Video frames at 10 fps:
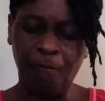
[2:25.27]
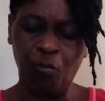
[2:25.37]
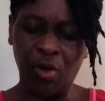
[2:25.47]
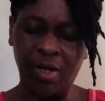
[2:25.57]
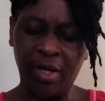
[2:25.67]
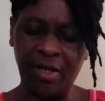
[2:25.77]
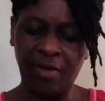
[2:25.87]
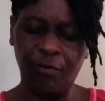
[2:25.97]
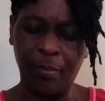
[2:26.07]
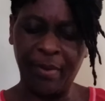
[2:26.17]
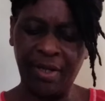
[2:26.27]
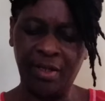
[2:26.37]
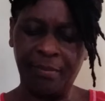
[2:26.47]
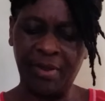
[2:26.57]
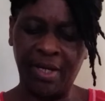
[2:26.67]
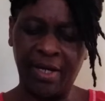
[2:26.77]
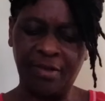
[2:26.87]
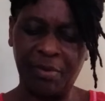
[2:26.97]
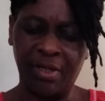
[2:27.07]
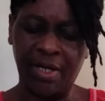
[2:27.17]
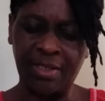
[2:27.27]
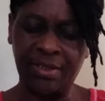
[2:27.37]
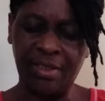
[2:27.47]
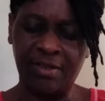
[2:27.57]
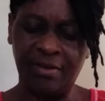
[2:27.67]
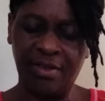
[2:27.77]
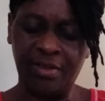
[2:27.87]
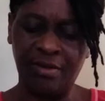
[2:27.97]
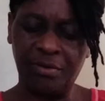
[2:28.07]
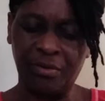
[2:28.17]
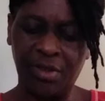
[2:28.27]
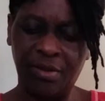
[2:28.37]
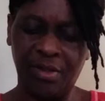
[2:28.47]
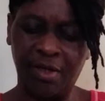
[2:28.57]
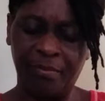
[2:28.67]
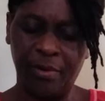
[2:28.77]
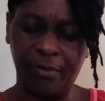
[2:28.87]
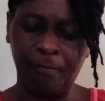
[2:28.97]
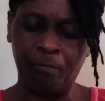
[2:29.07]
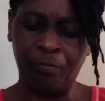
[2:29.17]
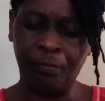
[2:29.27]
We can't give up on them, guys, because, the, the, you know, the devil,